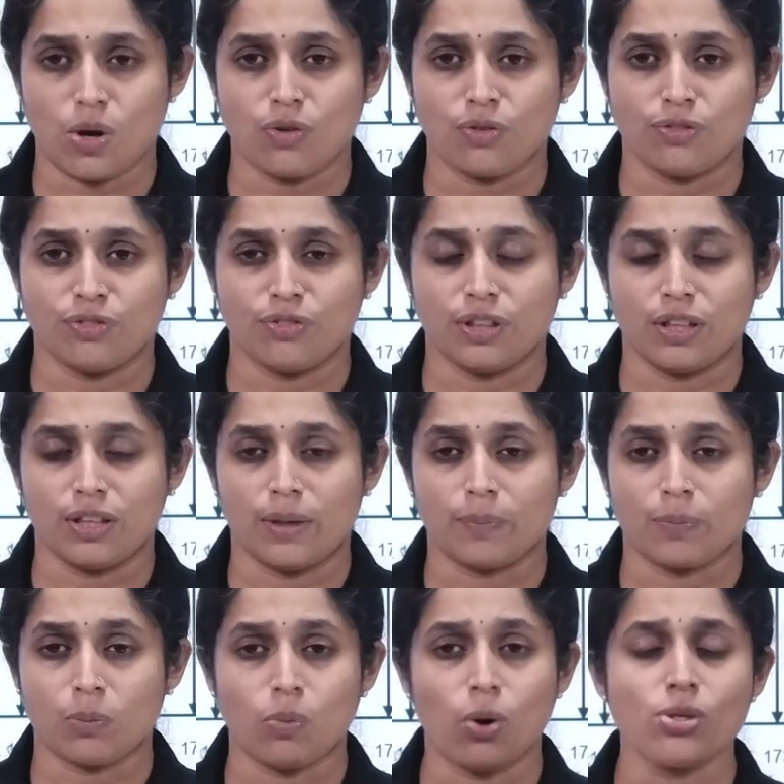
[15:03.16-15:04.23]
of
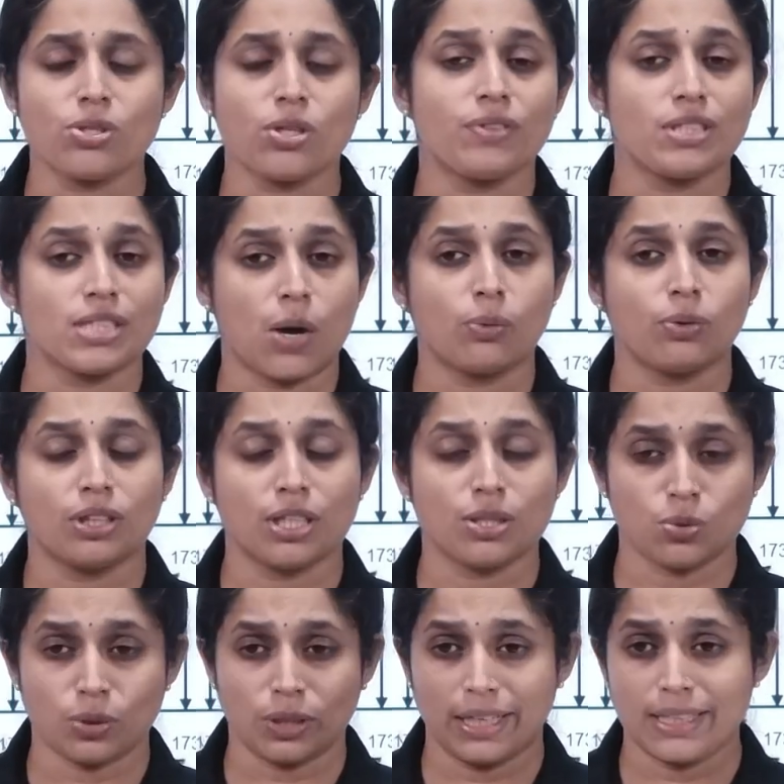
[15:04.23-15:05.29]
most of the South Indian
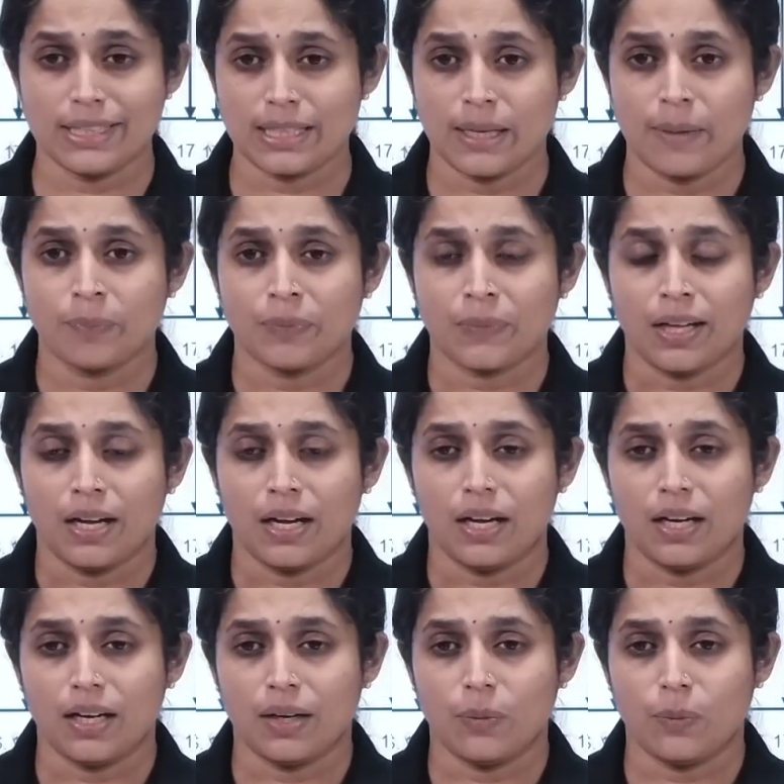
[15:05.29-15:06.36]
students,
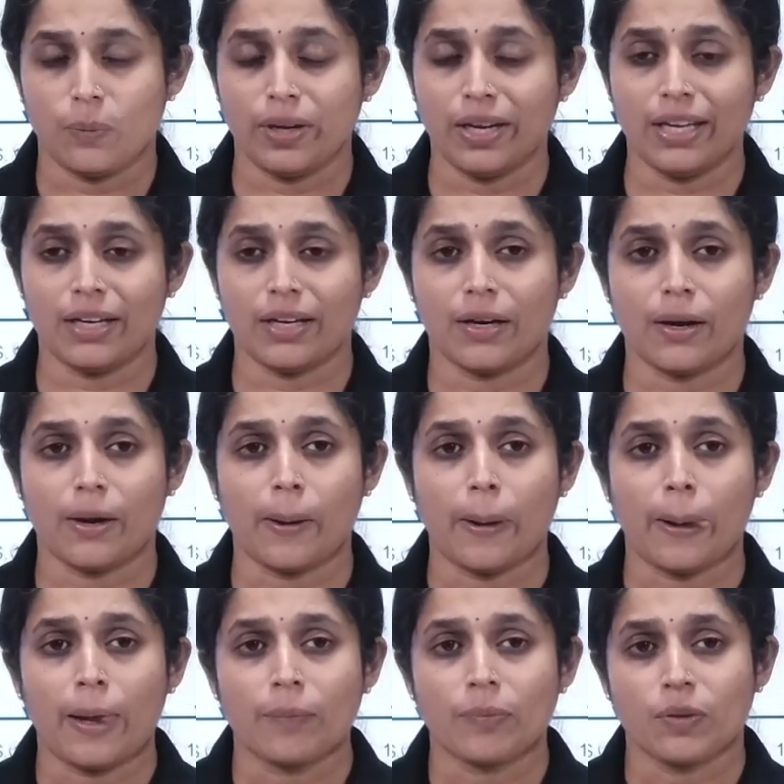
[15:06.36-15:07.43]
where
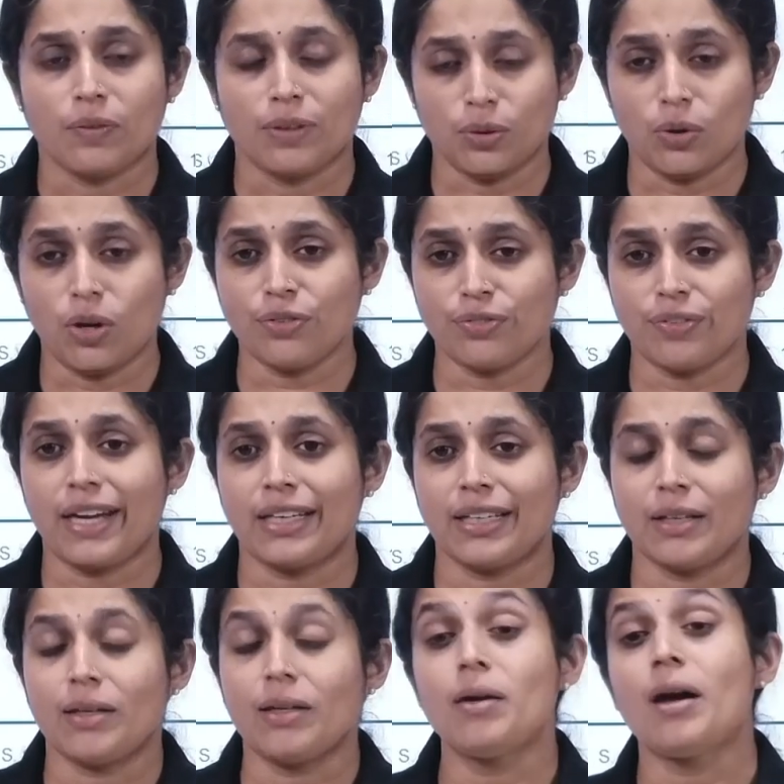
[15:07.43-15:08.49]
we do not
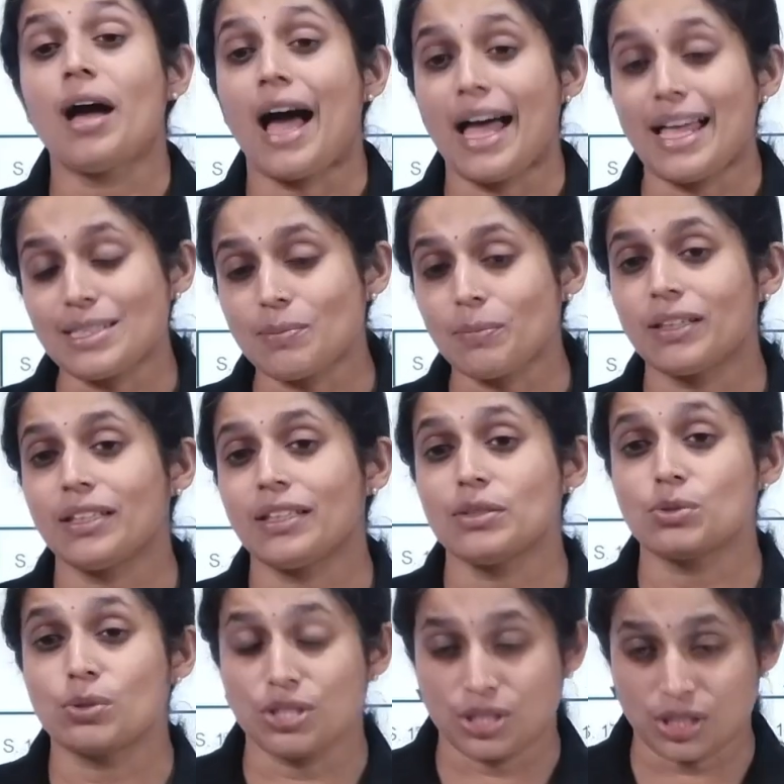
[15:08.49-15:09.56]
find as many
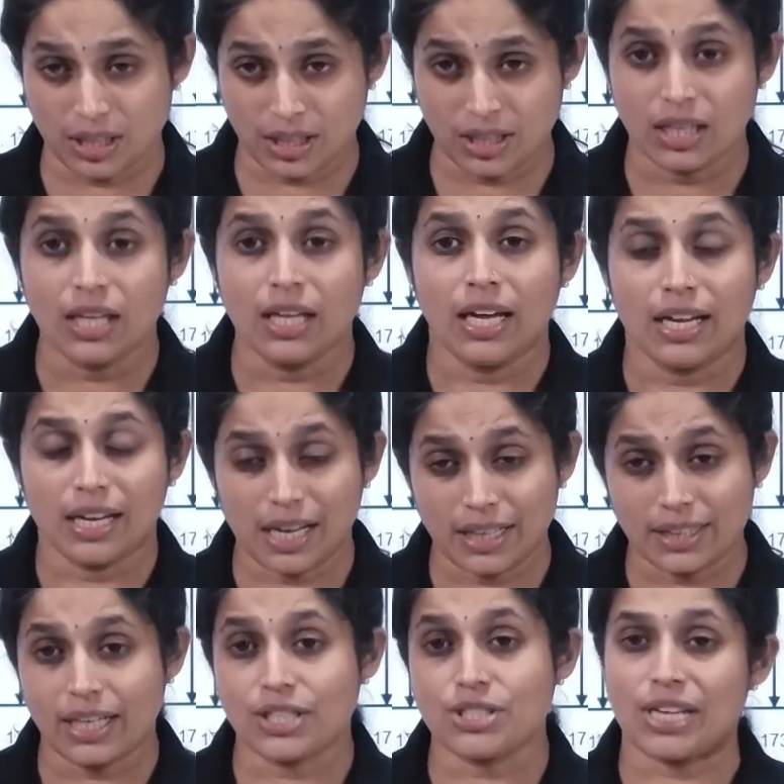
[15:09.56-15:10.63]
judiciary
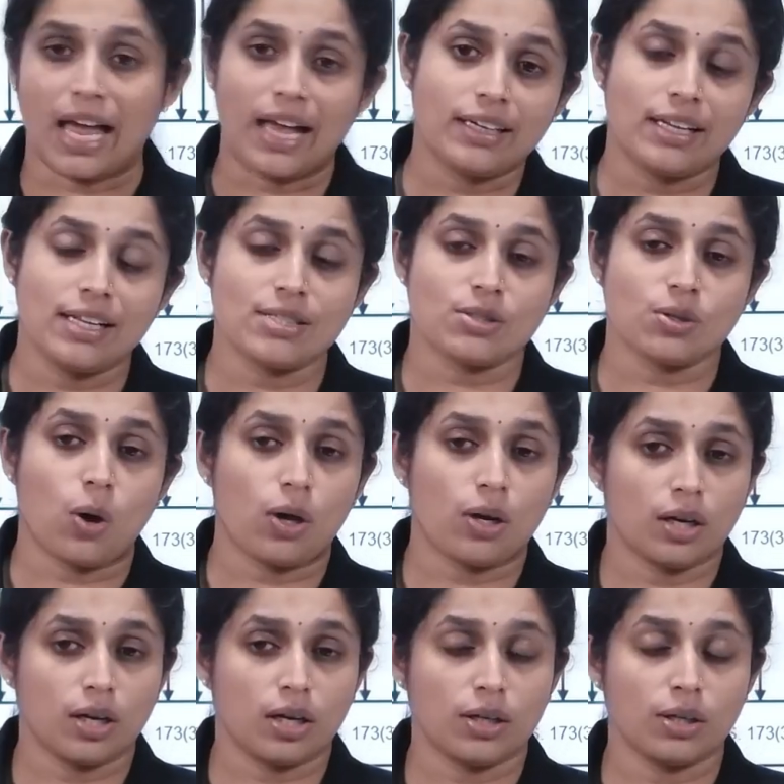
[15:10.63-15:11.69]
related channels
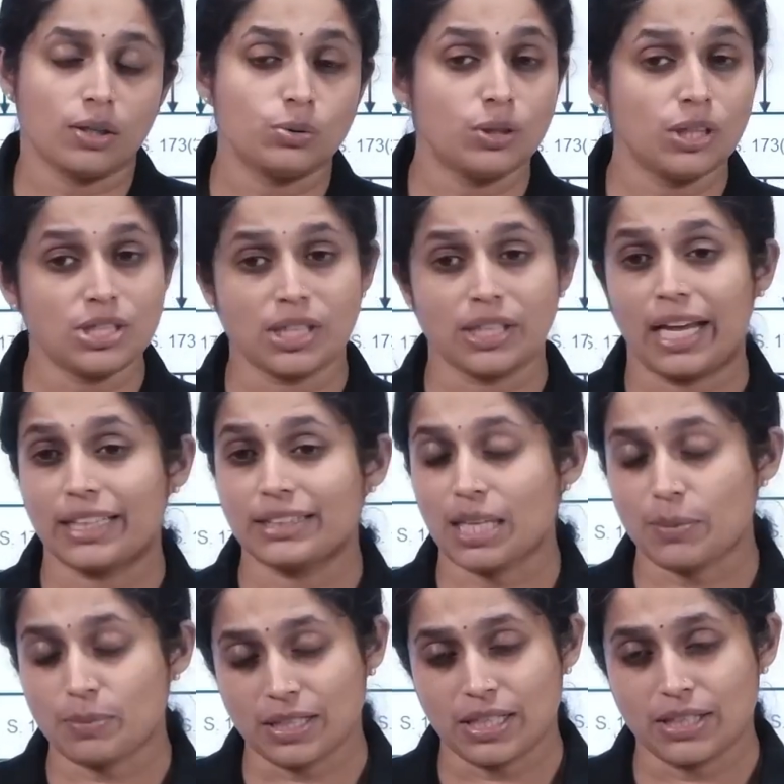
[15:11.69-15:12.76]
or judiciary
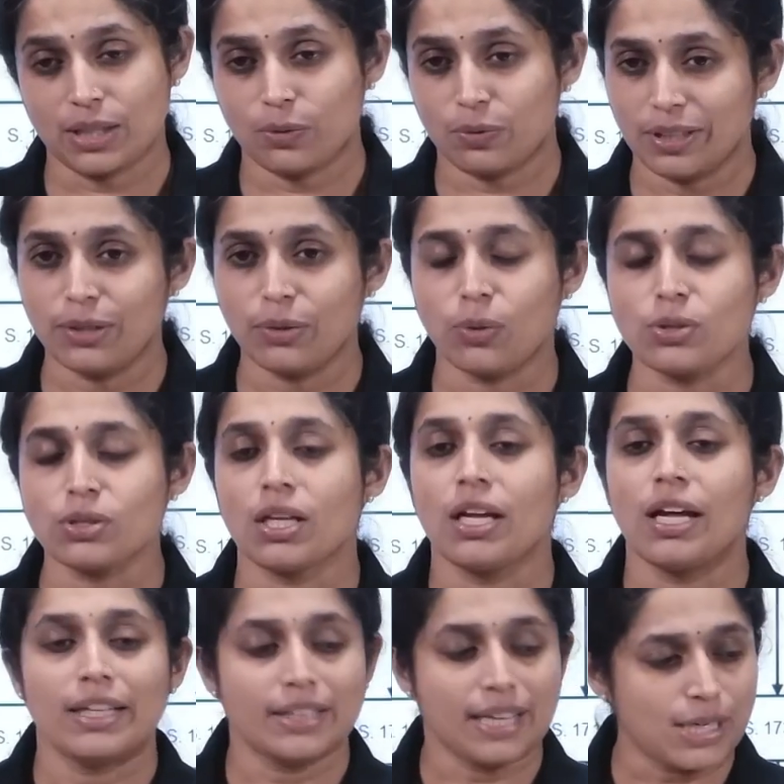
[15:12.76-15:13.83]
exams related videos.
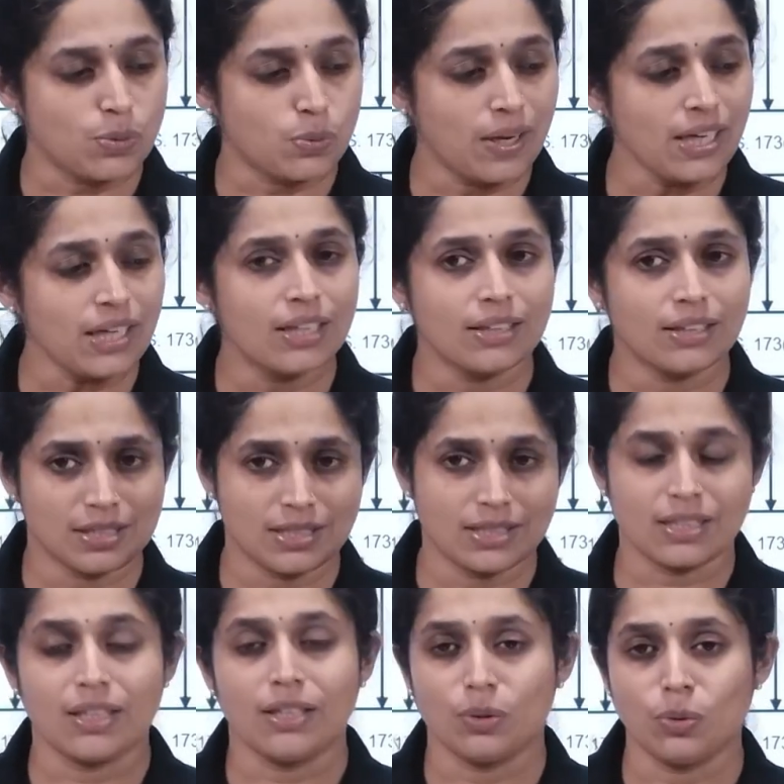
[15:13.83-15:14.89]
That is why
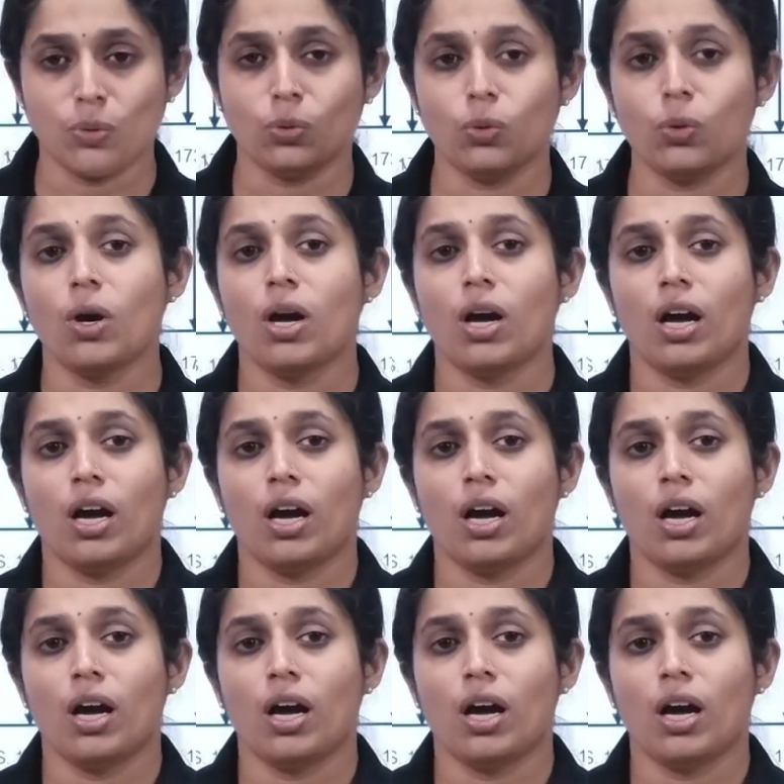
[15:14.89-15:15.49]
this, to